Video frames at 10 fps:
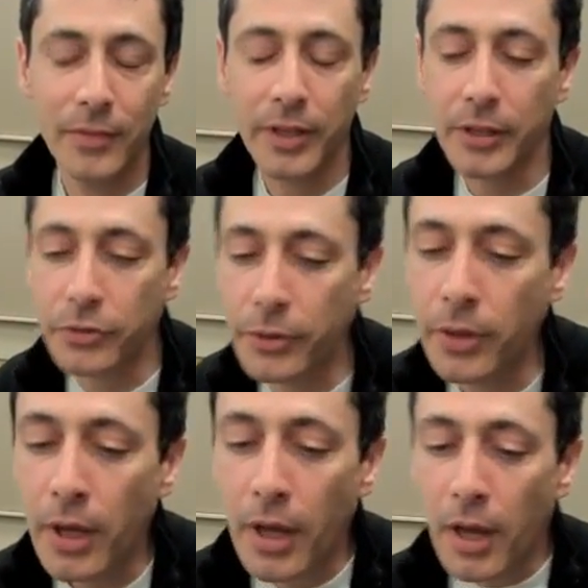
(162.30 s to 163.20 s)
Okay, so
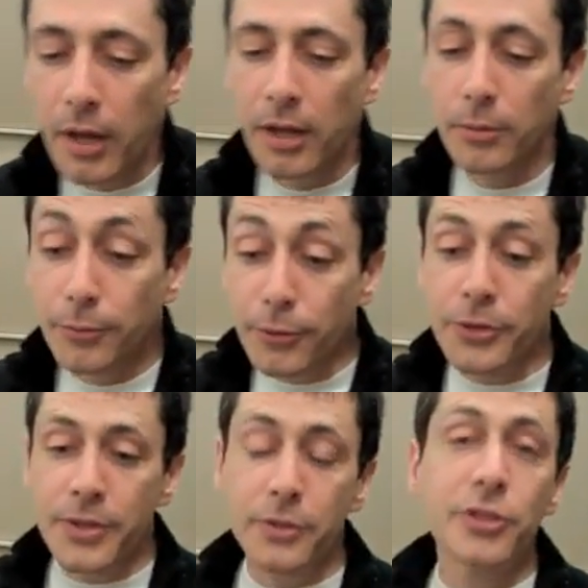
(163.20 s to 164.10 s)

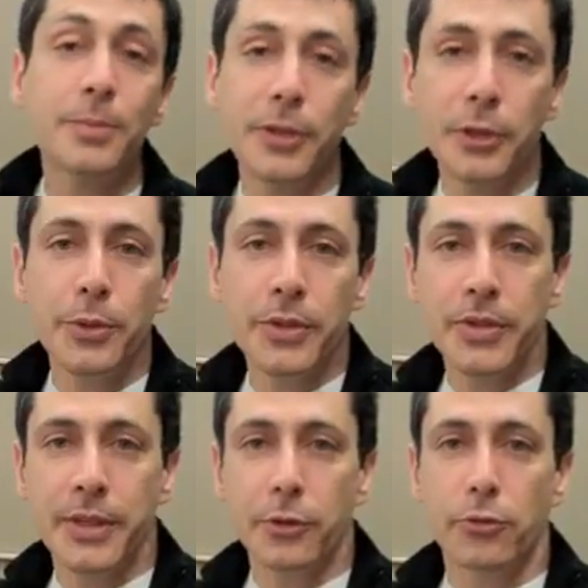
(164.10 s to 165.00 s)
first, the GPU is
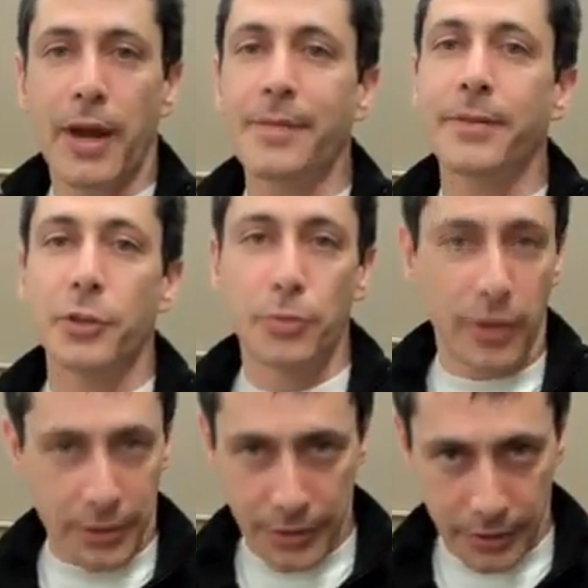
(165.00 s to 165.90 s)
the graphics
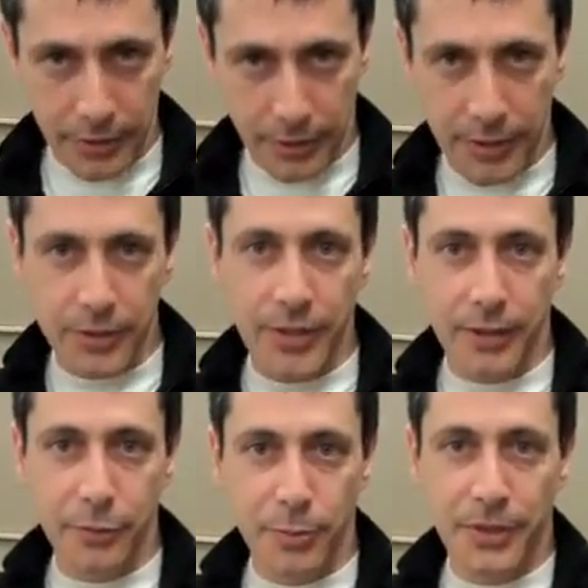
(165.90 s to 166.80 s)
processor inside
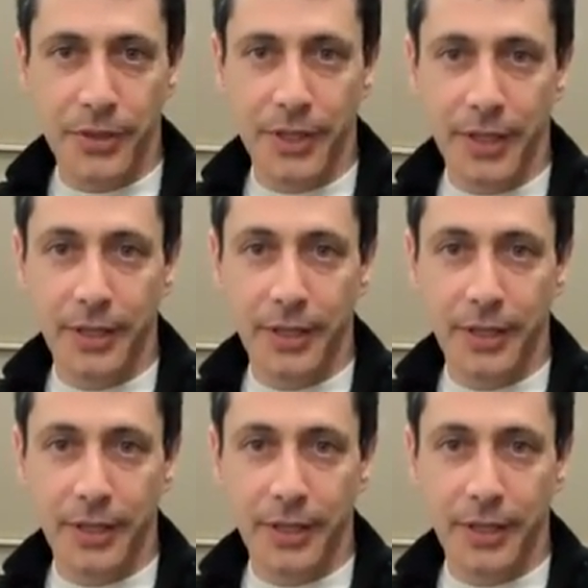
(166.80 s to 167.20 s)
of your PC,